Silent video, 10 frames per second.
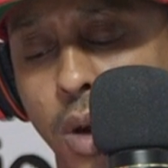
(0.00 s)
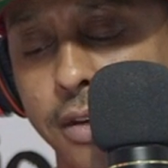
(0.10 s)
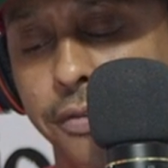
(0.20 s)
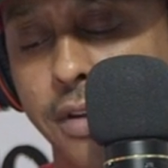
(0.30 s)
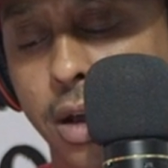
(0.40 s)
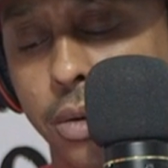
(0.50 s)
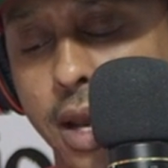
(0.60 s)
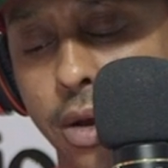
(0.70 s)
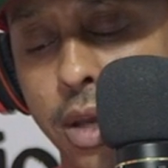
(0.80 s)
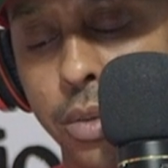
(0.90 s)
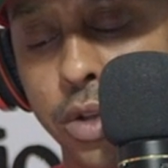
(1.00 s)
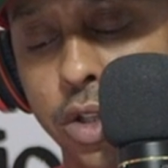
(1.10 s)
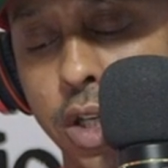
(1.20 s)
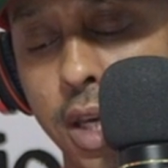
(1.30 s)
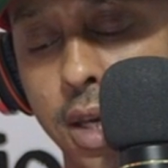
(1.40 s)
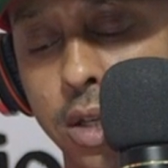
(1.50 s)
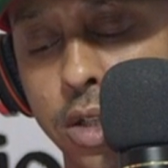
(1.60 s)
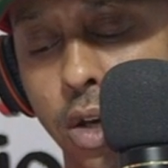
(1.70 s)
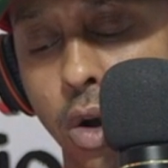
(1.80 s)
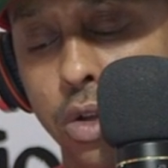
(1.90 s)
his wife found out he was cheating,
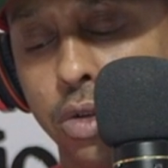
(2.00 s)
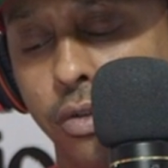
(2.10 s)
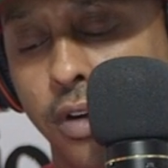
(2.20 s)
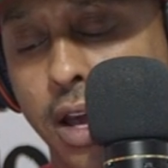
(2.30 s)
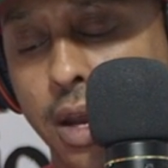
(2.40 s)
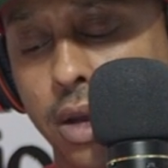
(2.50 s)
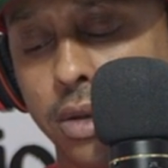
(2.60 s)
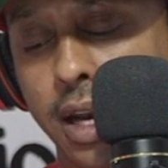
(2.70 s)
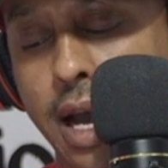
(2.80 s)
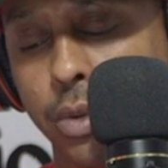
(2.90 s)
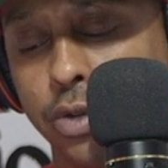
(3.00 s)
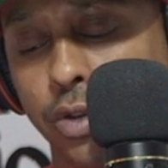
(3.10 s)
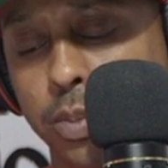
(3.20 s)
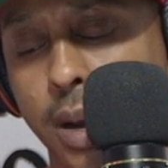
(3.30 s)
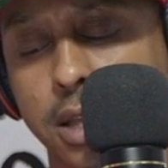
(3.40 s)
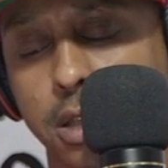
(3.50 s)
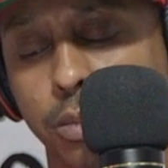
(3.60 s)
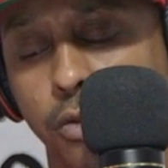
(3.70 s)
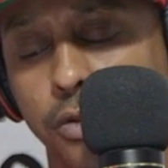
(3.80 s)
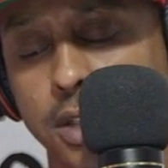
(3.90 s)
she also found out that I was
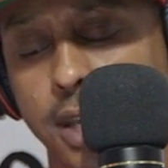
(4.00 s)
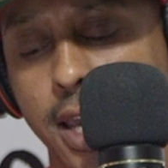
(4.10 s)
responsible for